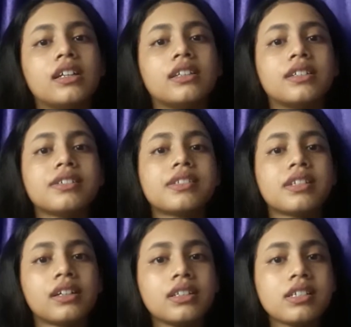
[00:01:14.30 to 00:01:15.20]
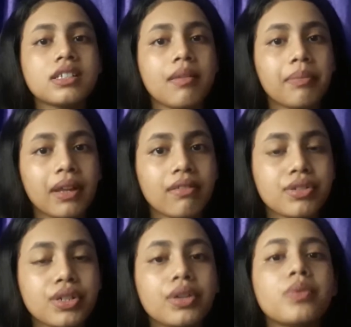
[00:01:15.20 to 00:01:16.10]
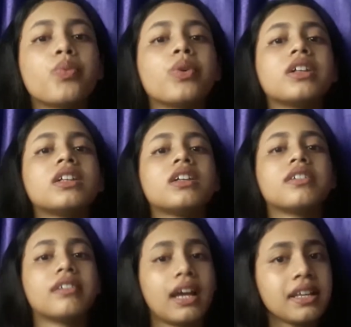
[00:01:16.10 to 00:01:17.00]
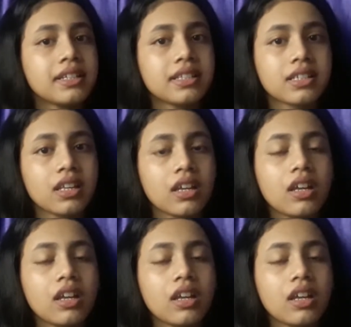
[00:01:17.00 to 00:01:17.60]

the sun's temperature will rise